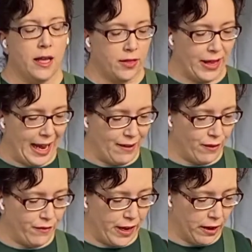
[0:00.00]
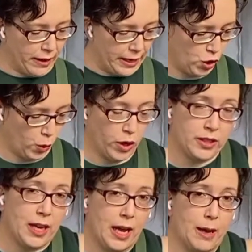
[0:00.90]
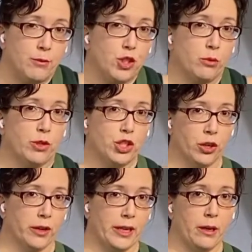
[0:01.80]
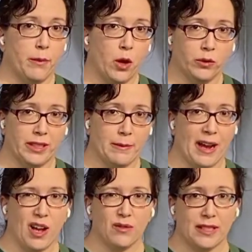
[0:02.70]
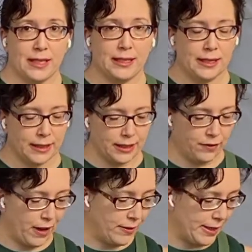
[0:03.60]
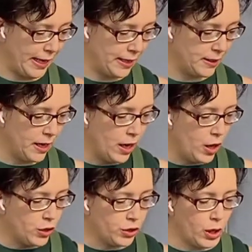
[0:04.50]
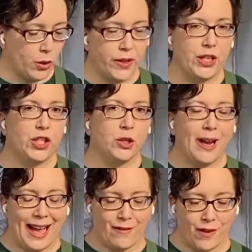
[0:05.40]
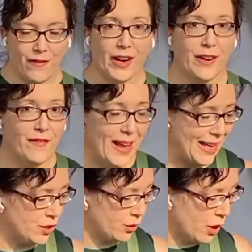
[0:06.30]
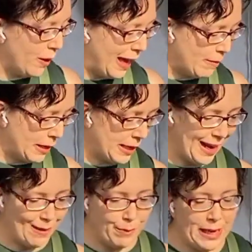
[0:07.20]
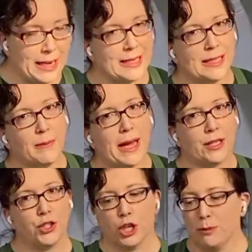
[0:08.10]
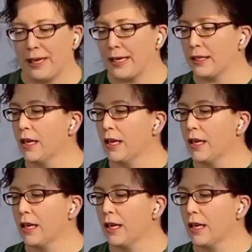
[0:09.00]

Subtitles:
They have a very short time to maturity of only about 60-65 days. So they do have a very fast grow habit, and being semi-determinate,